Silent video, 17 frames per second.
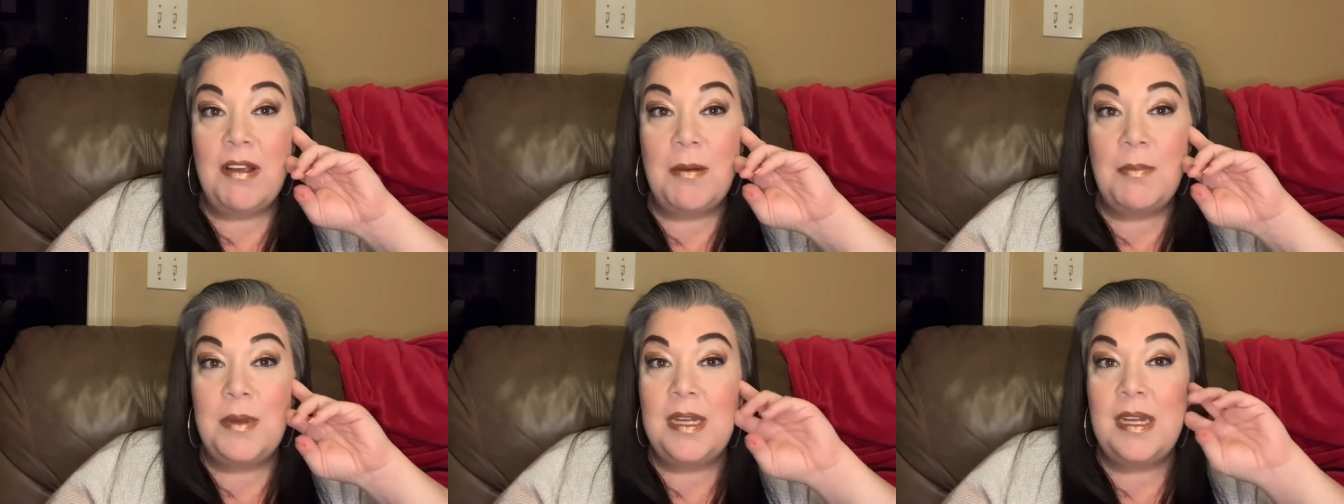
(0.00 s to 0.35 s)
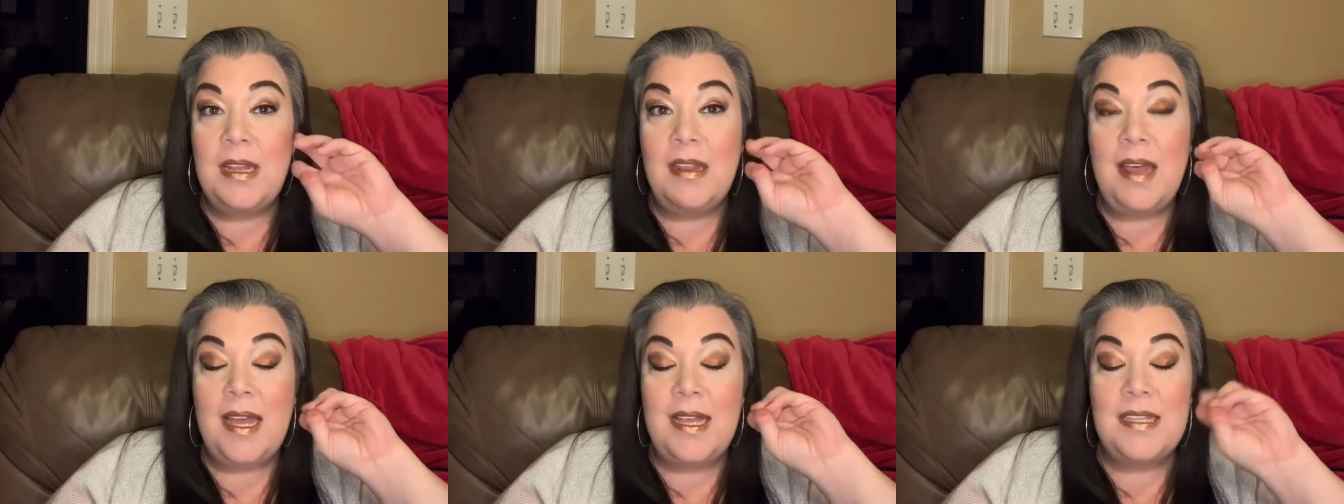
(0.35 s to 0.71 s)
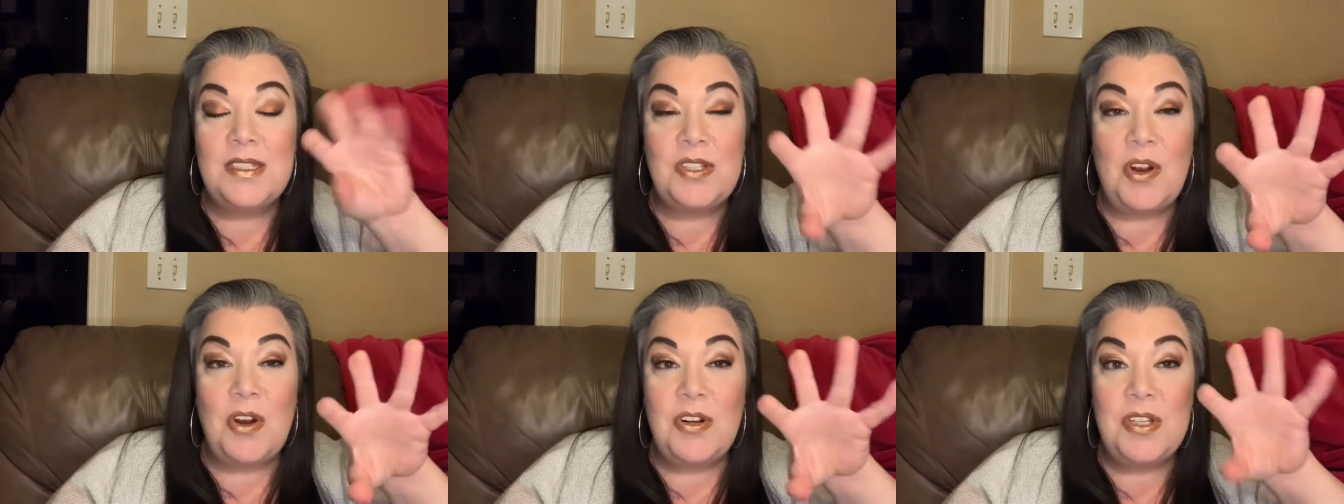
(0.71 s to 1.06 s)
I'm gonna like
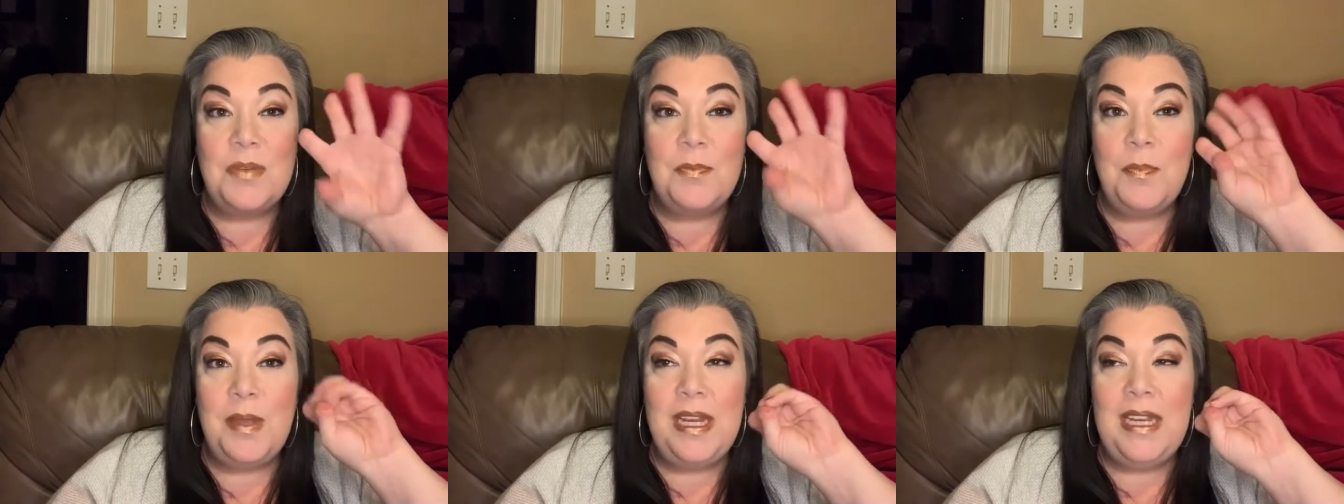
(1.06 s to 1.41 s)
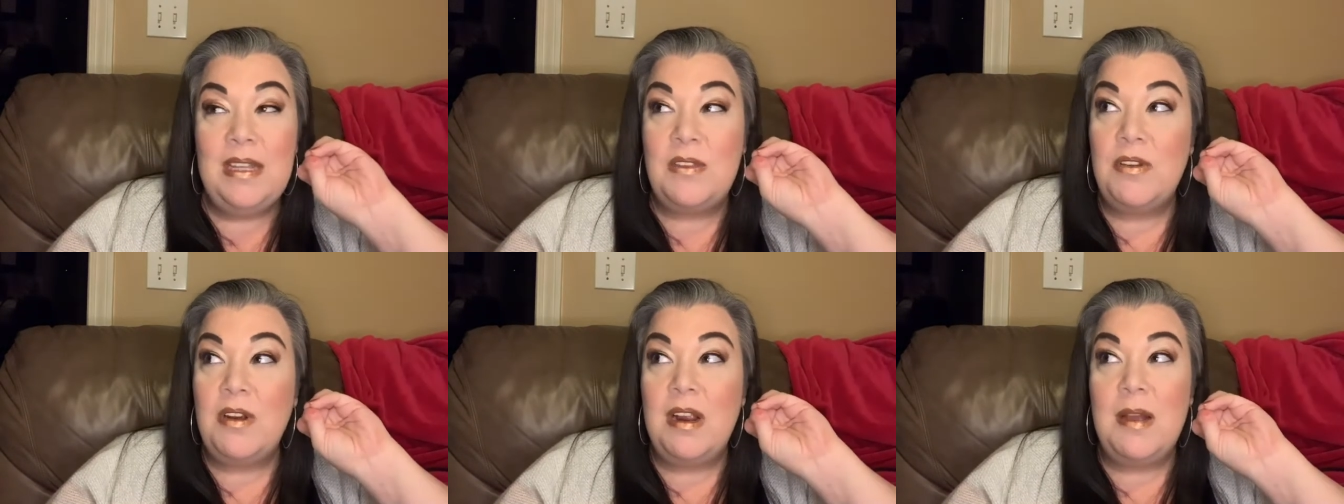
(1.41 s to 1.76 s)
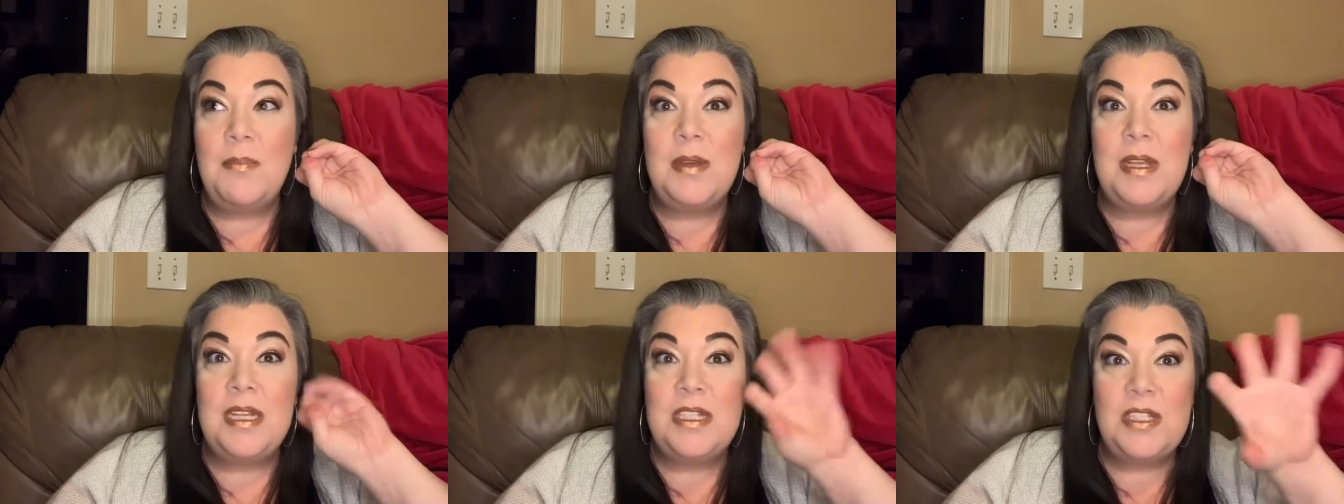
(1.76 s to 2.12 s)
start, but either
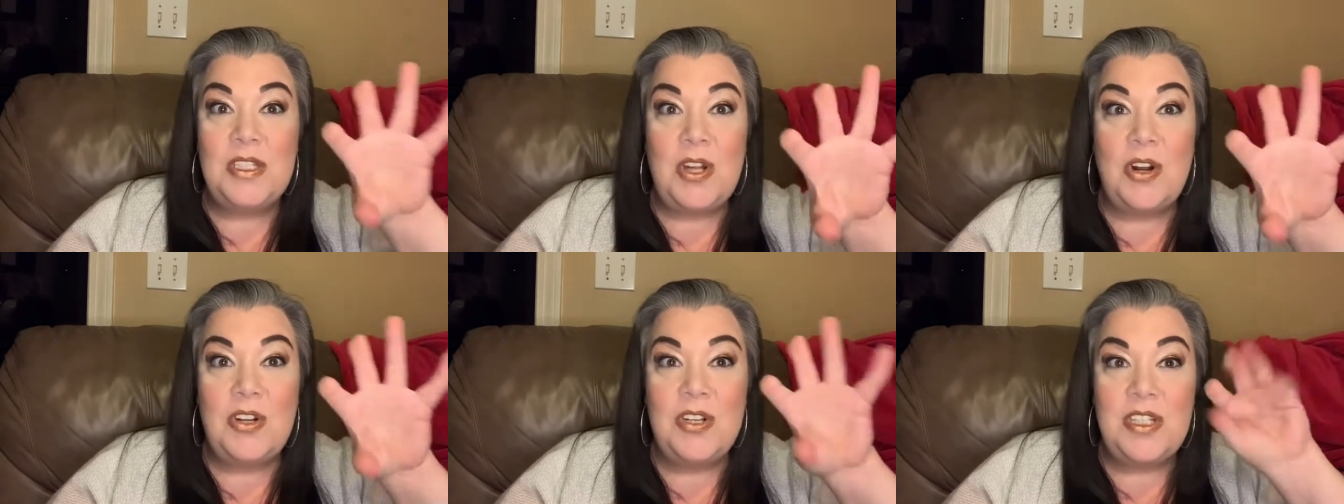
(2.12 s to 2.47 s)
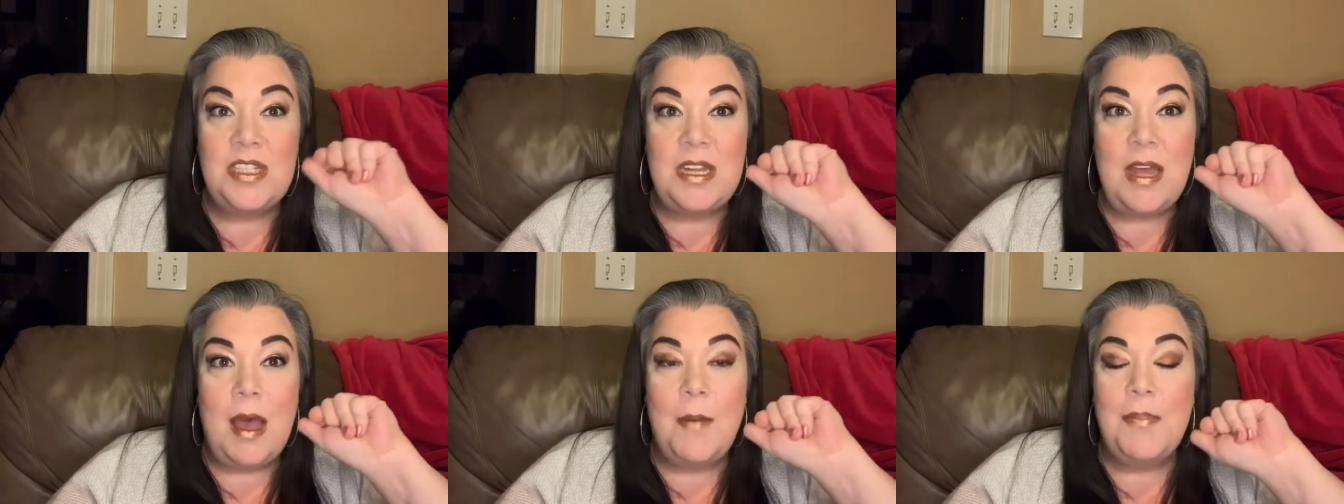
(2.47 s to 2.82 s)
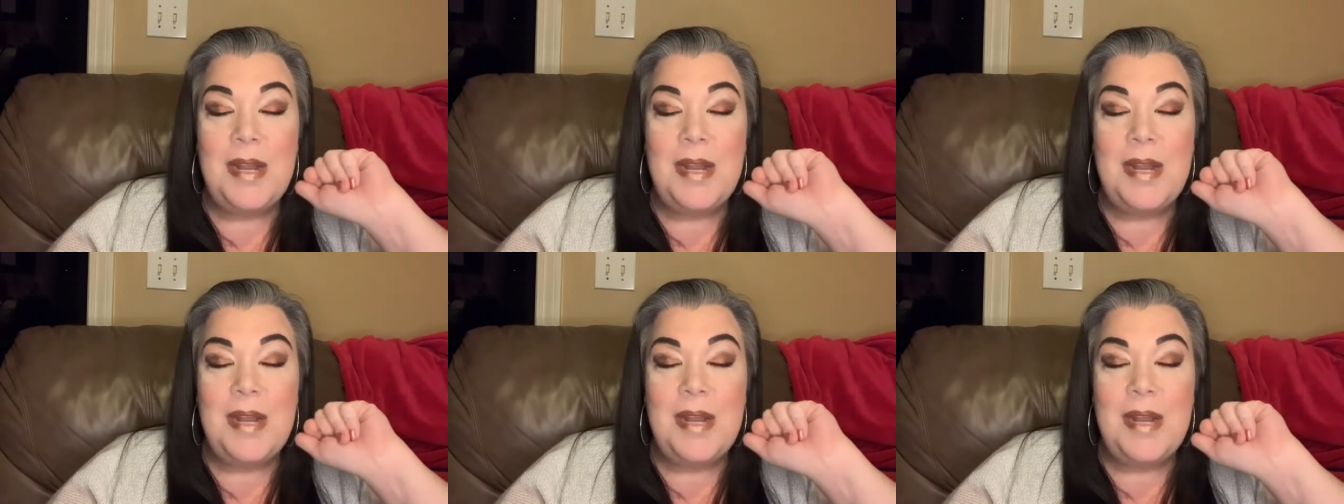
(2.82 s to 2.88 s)
I'm gonna start and stop,